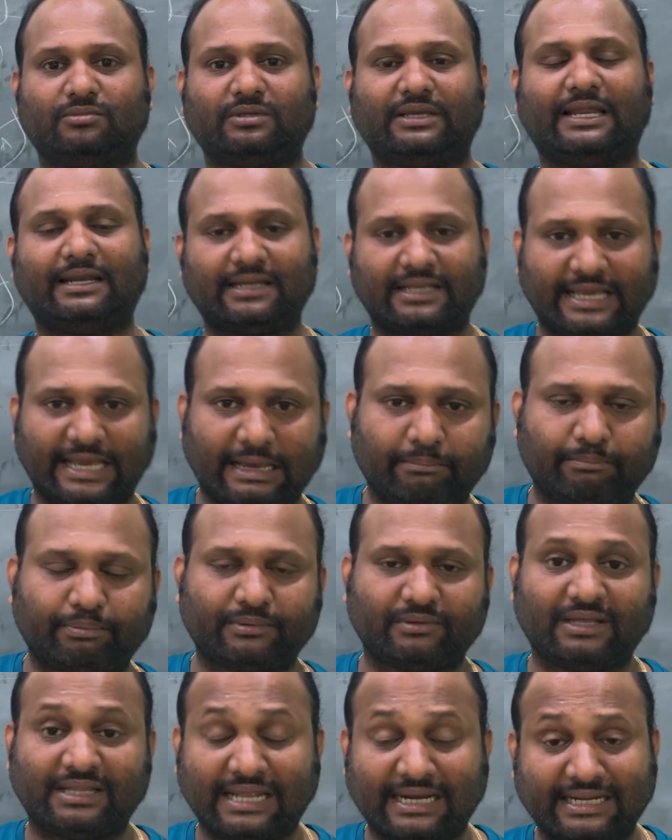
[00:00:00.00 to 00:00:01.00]
n cap.
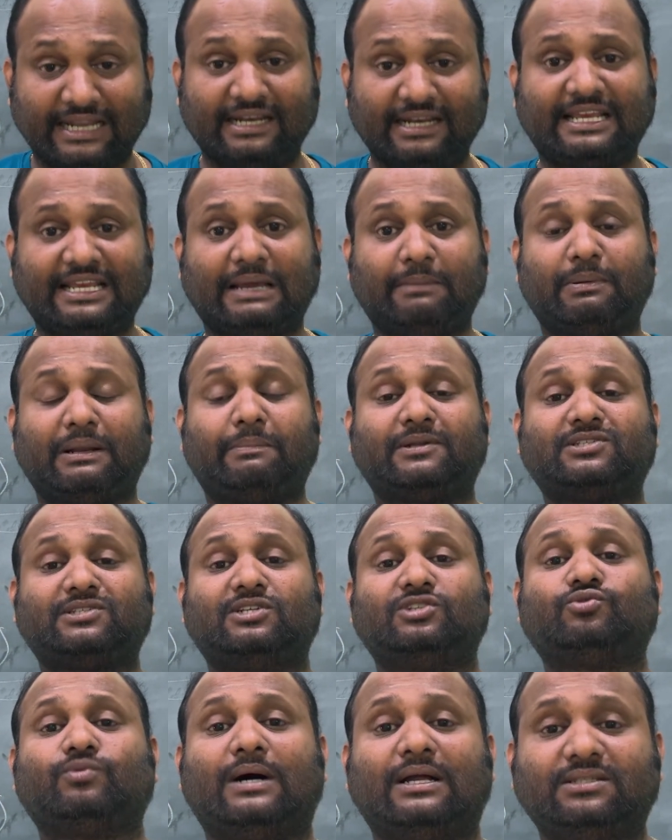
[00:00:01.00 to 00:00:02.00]
Whether n cap
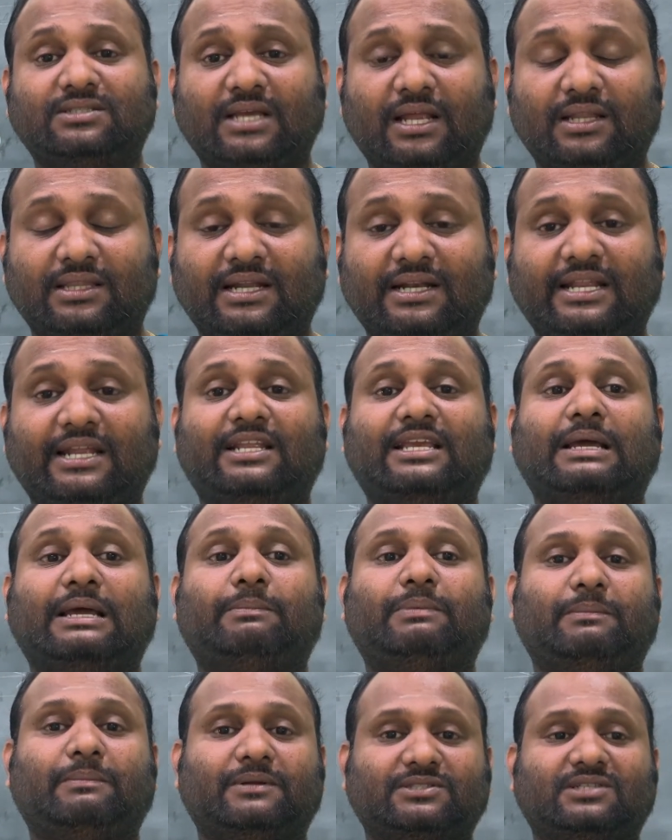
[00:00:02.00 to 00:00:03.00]
represents what, sir? That n
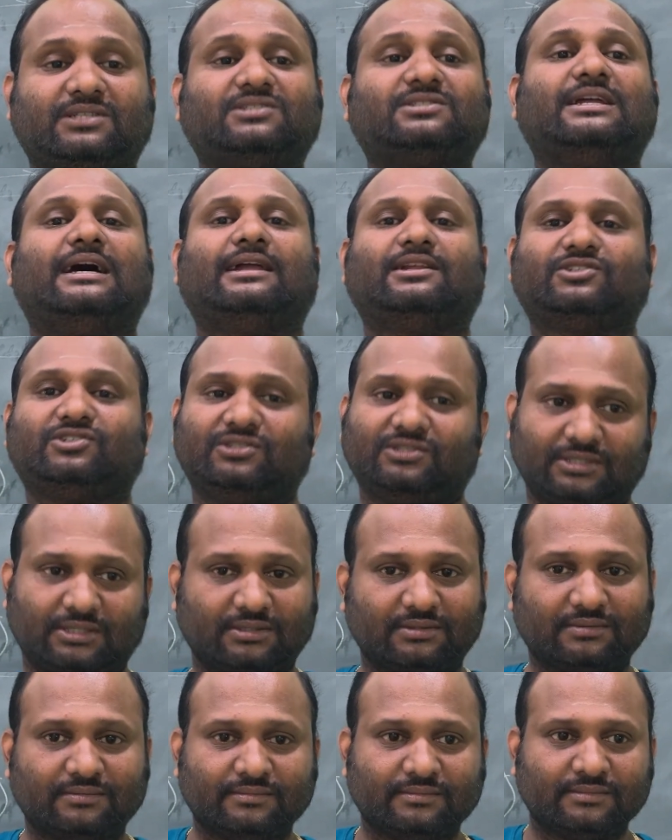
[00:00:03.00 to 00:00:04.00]
cap represents direction,
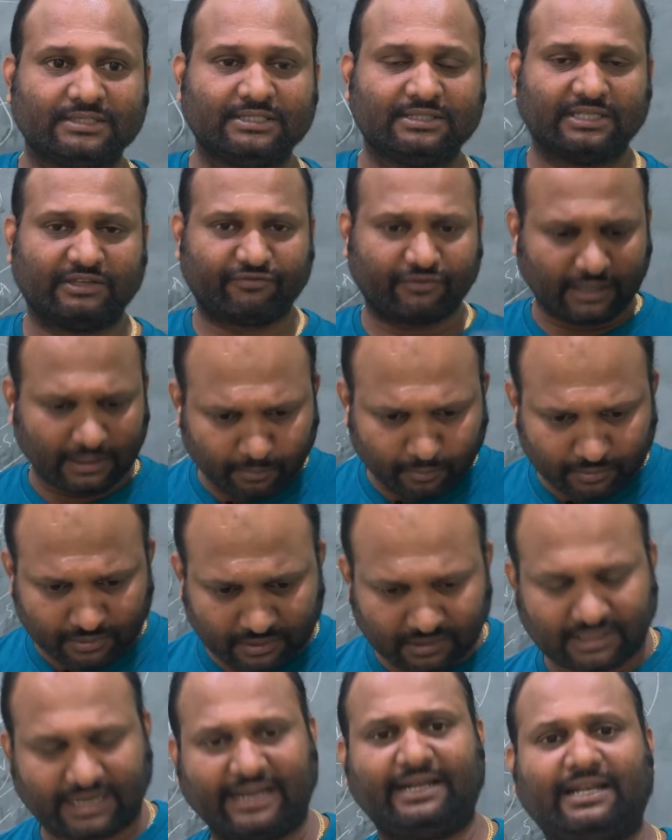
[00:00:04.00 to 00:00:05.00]
sir. If you are
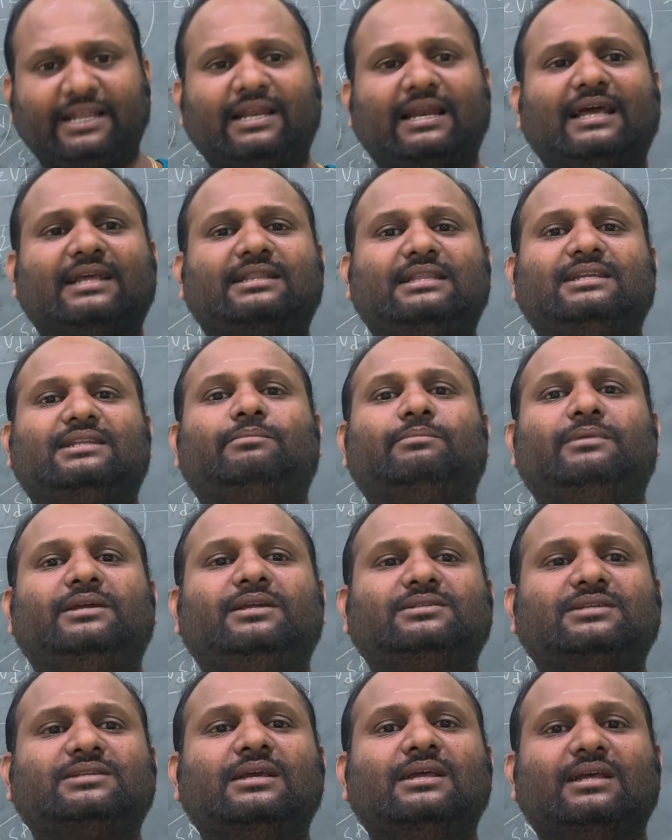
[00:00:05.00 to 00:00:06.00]
writing like this
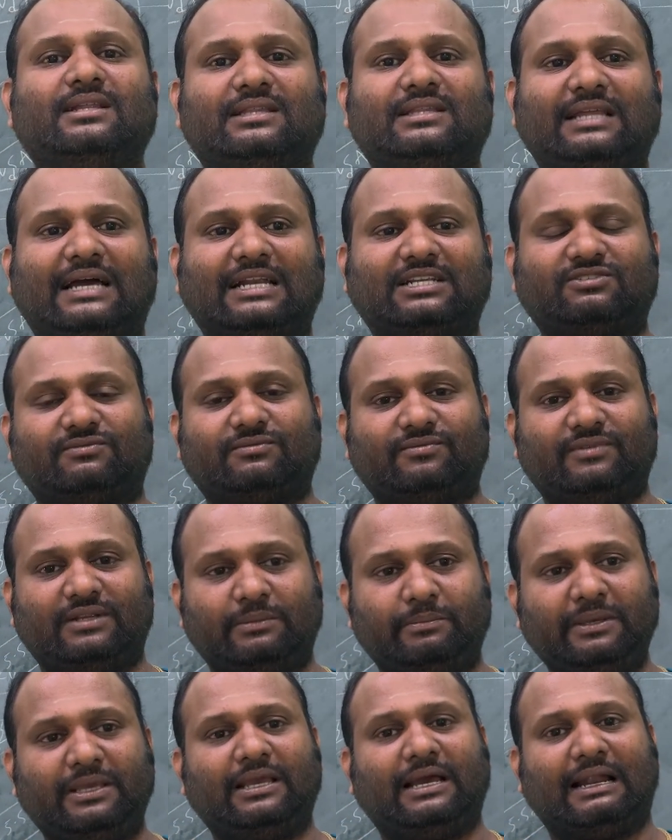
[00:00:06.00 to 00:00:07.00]
means that will
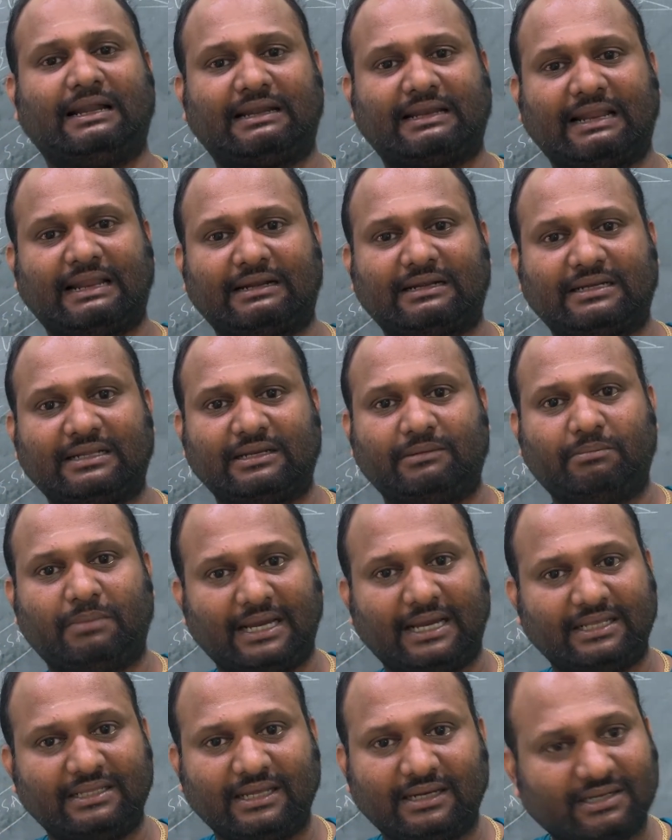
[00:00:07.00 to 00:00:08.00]
be attracted
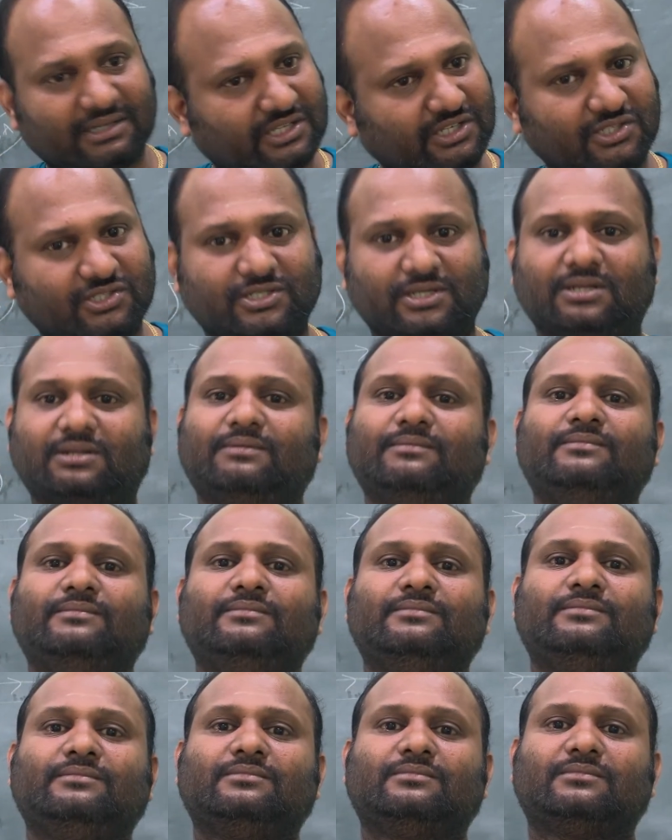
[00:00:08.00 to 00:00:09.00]
by the teacher,
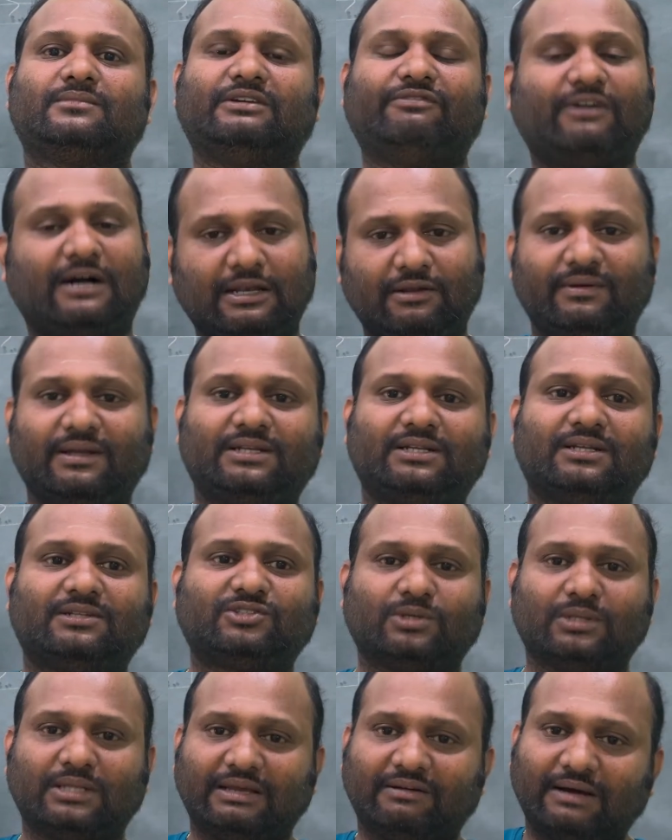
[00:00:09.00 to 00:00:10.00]
evaluator.
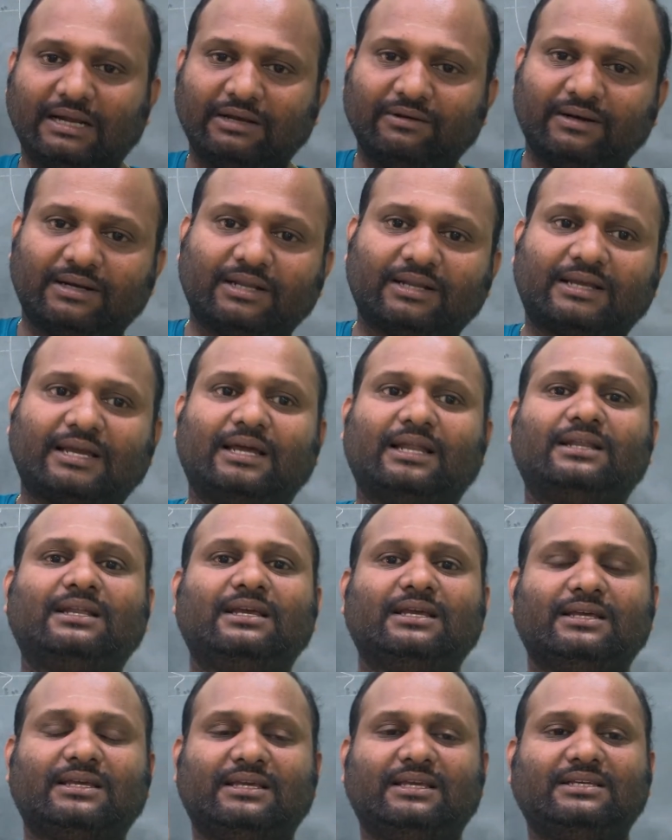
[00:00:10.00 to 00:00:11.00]
So the evaluator
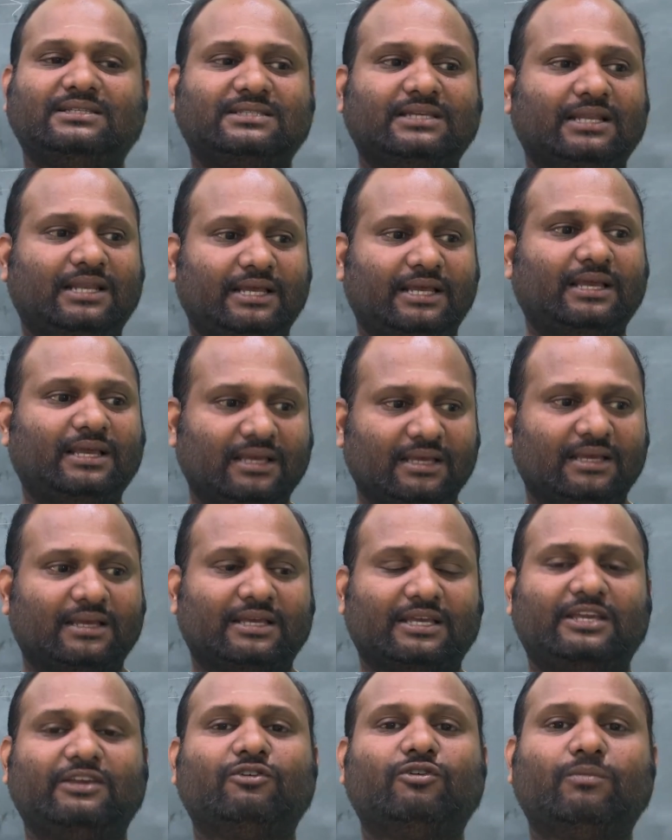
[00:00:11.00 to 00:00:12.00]
can easily
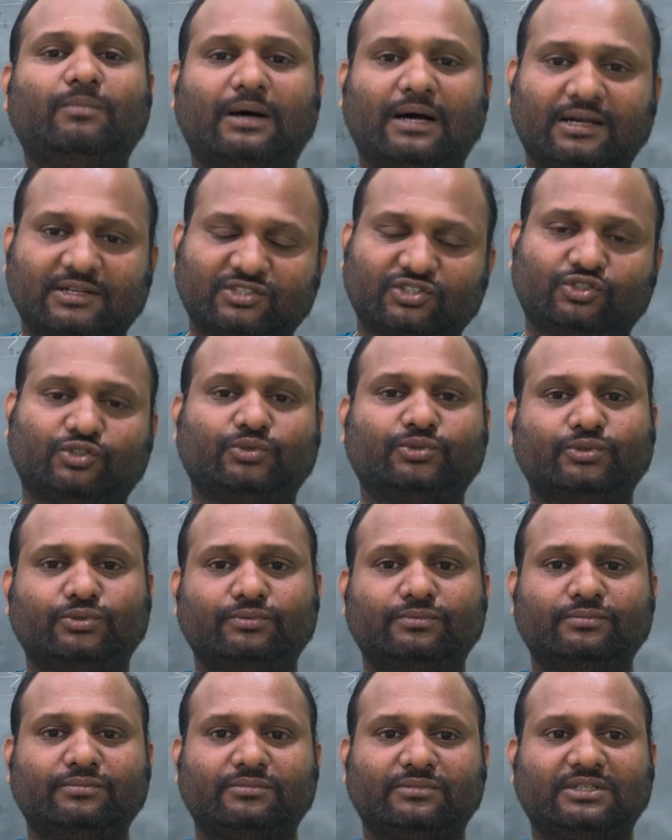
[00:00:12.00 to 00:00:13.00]
give marks to
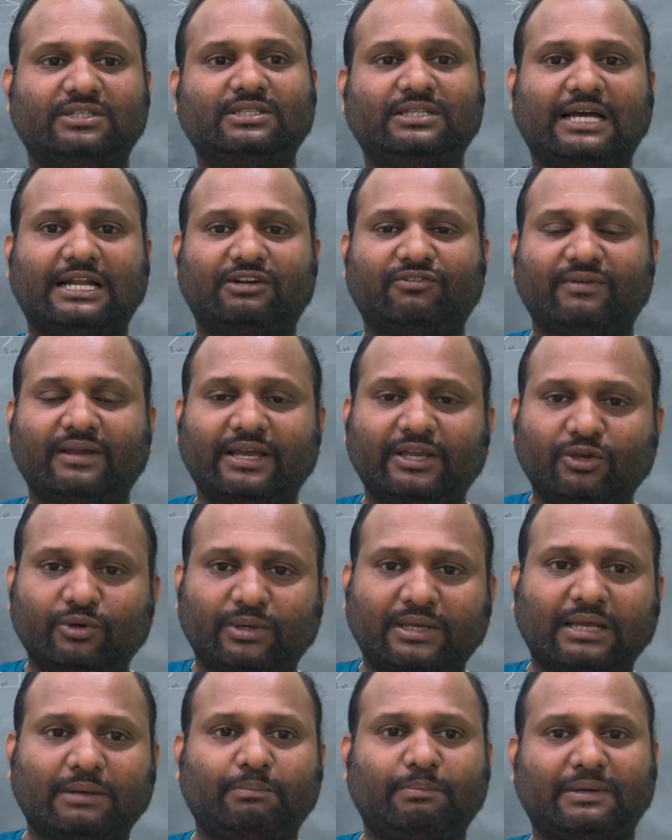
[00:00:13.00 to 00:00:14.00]
you. In that way
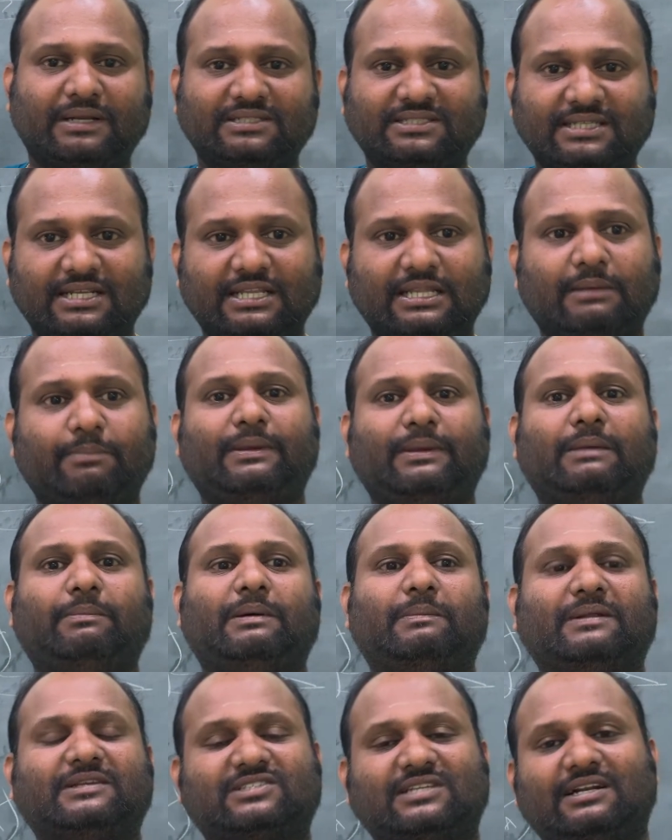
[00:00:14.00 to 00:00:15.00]
you can present the paper.
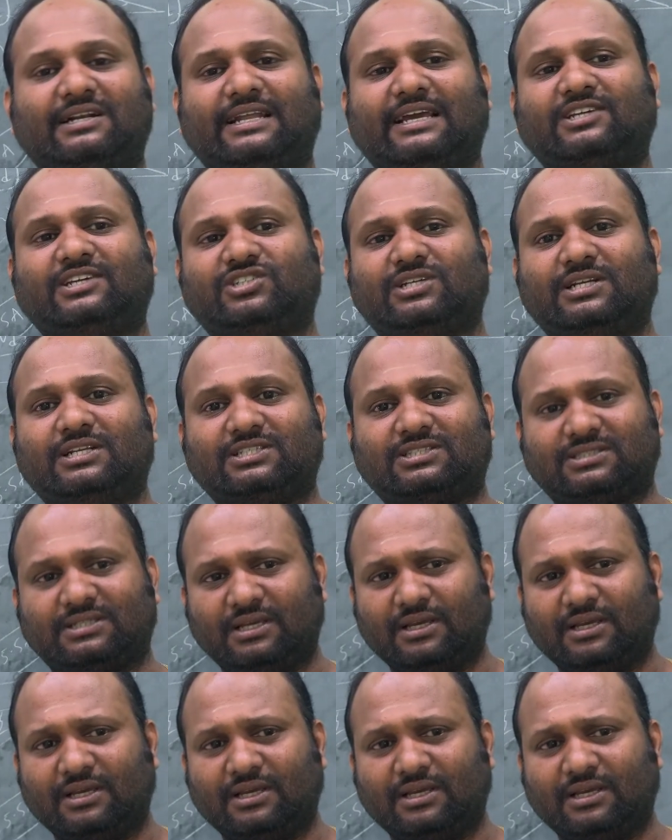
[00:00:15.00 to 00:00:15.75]
Presentation is